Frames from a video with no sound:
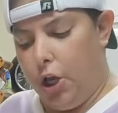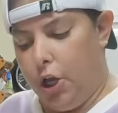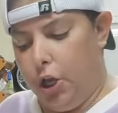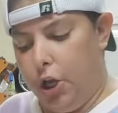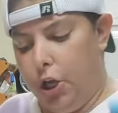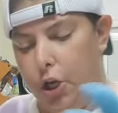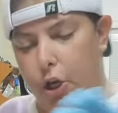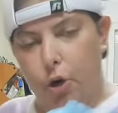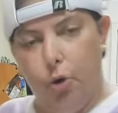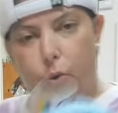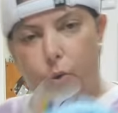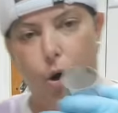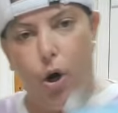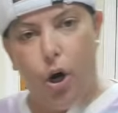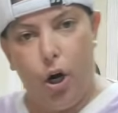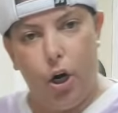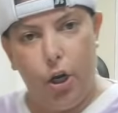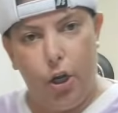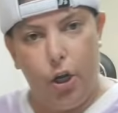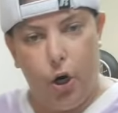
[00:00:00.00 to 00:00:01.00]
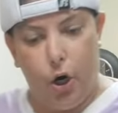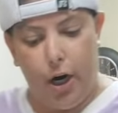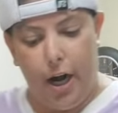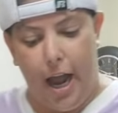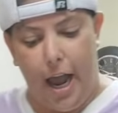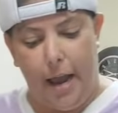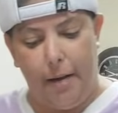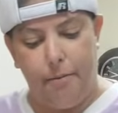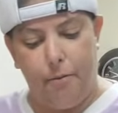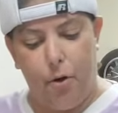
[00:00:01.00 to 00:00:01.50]
your
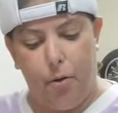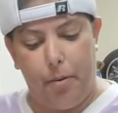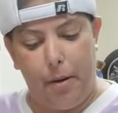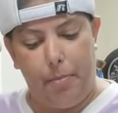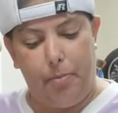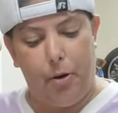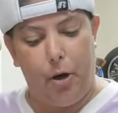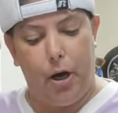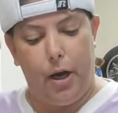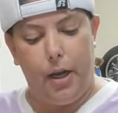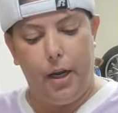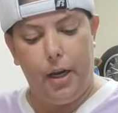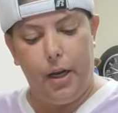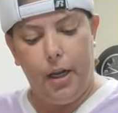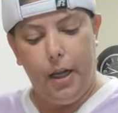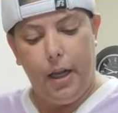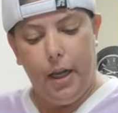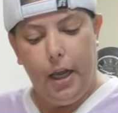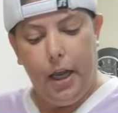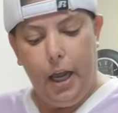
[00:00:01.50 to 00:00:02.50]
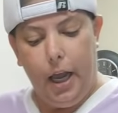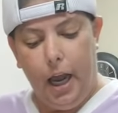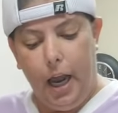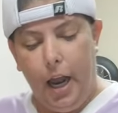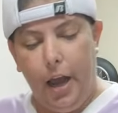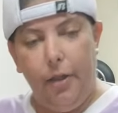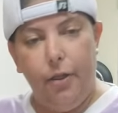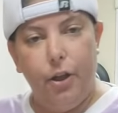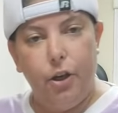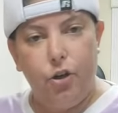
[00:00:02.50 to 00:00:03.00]
name will be put
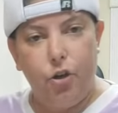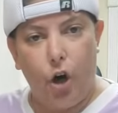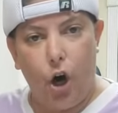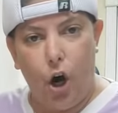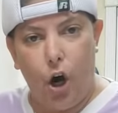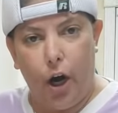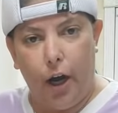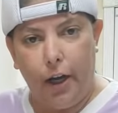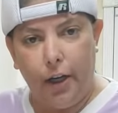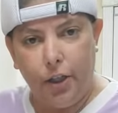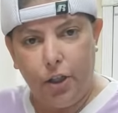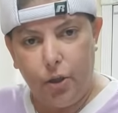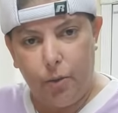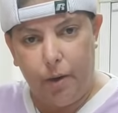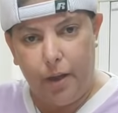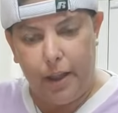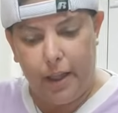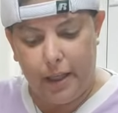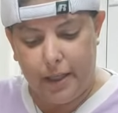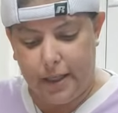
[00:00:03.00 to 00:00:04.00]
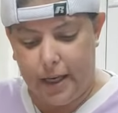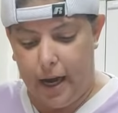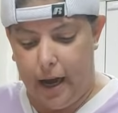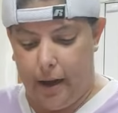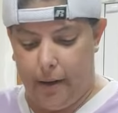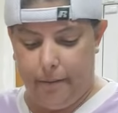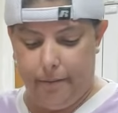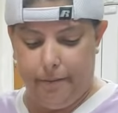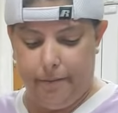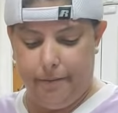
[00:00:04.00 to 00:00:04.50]
in the drawing to win this
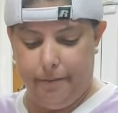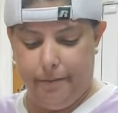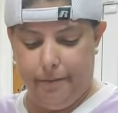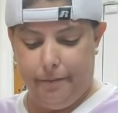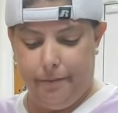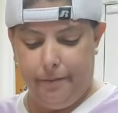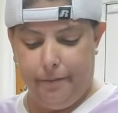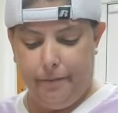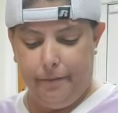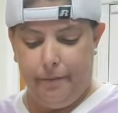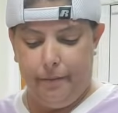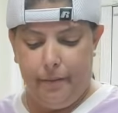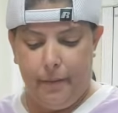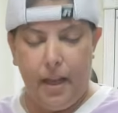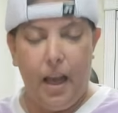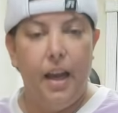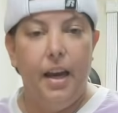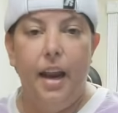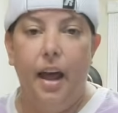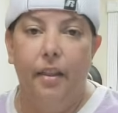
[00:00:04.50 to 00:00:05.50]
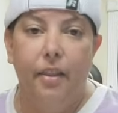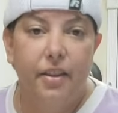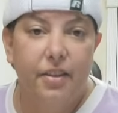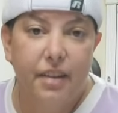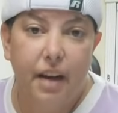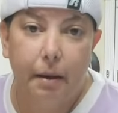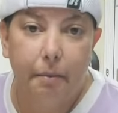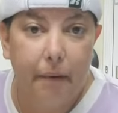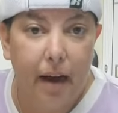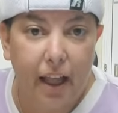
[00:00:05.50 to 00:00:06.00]
cup. Now this
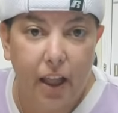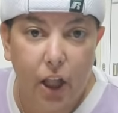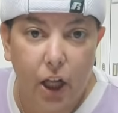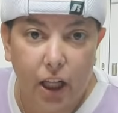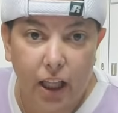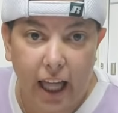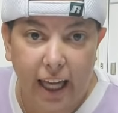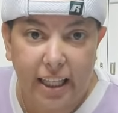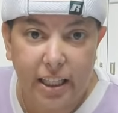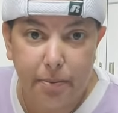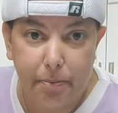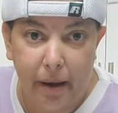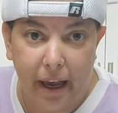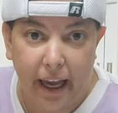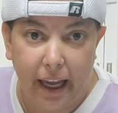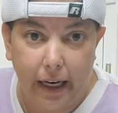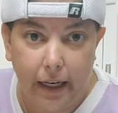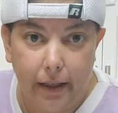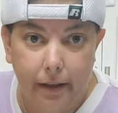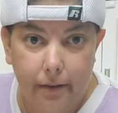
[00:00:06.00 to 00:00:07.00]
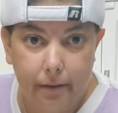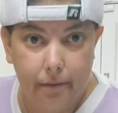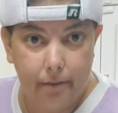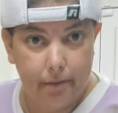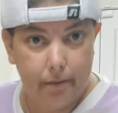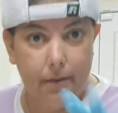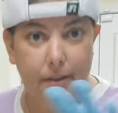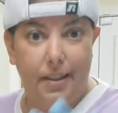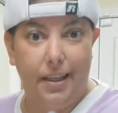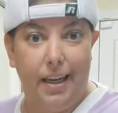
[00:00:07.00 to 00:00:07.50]
cup might look like spit.
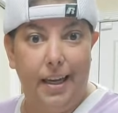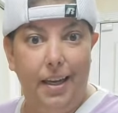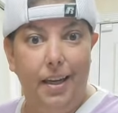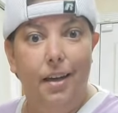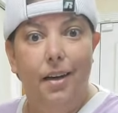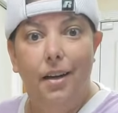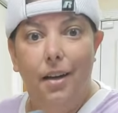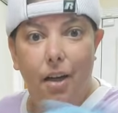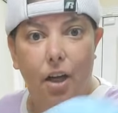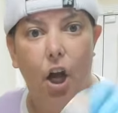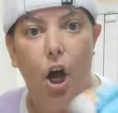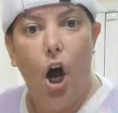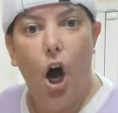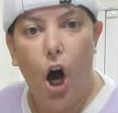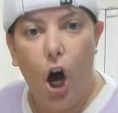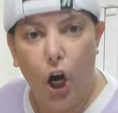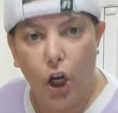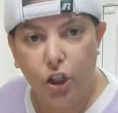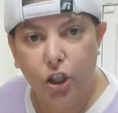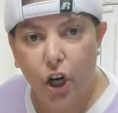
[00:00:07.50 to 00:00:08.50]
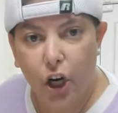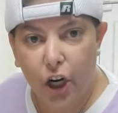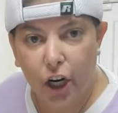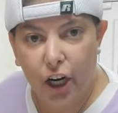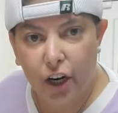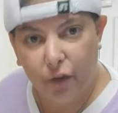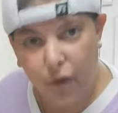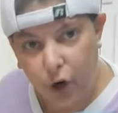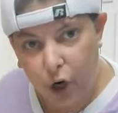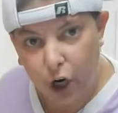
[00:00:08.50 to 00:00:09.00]
See?
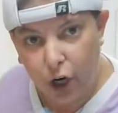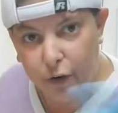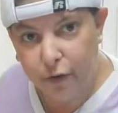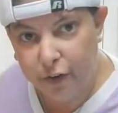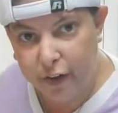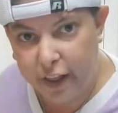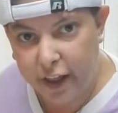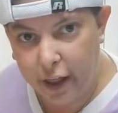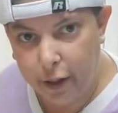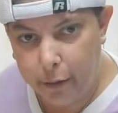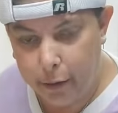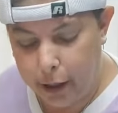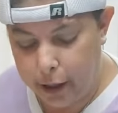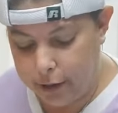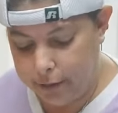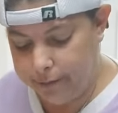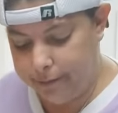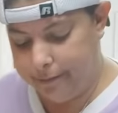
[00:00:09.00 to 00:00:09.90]
Alternative word for the other word.